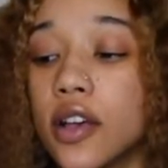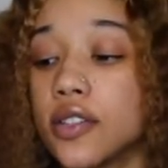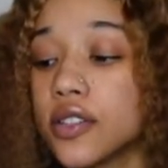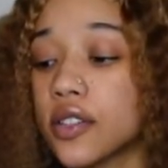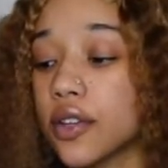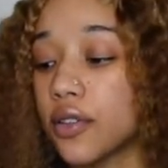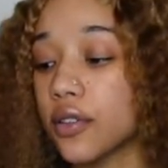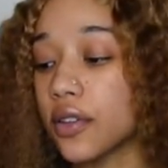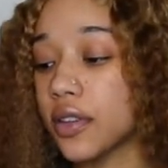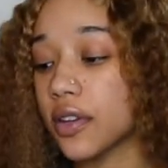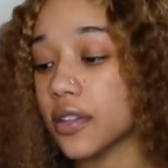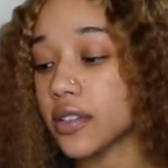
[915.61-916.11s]

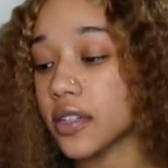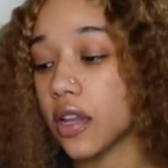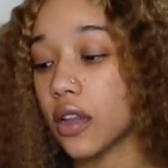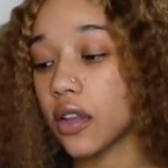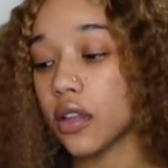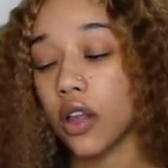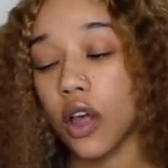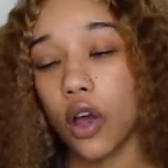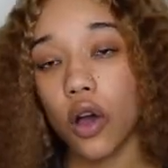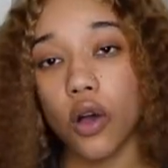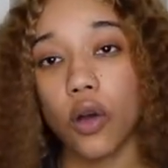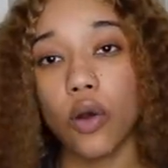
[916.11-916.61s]
so there's a
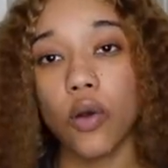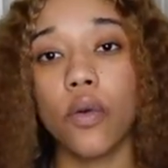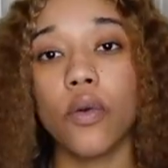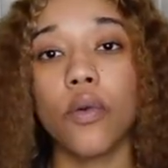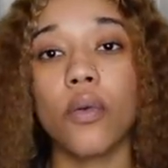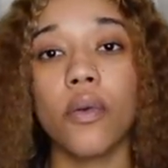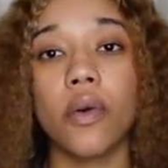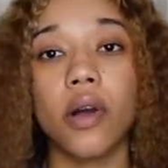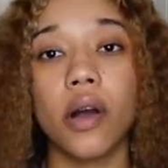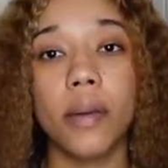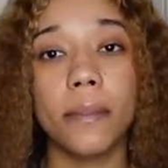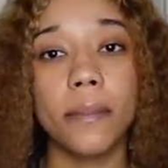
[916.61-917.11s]

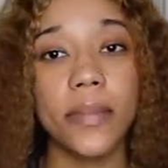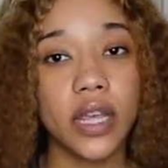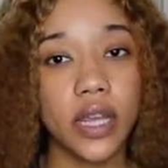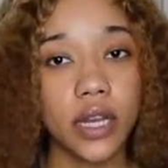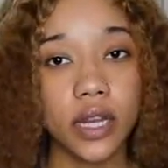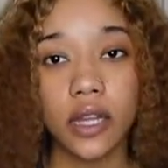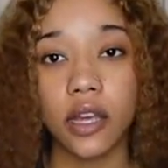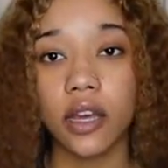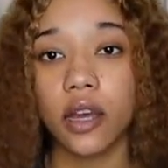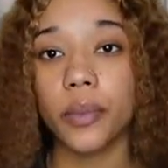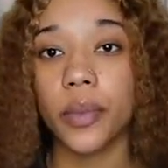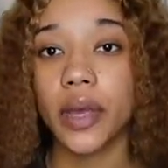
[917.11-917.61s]
low a
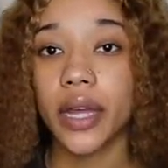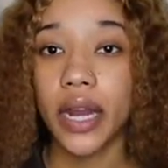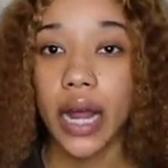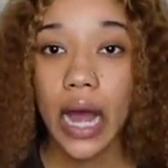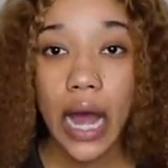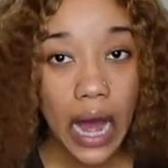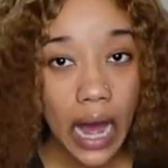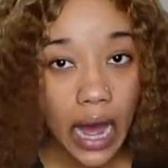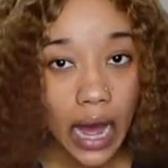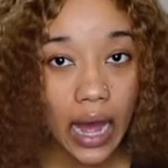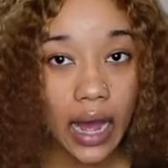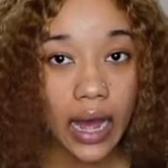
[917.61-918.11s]
medium and a
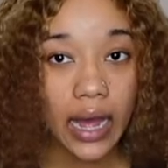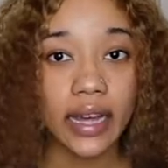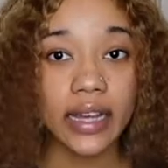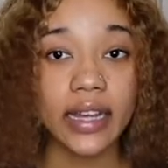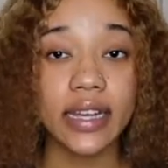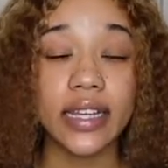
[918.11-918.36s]
high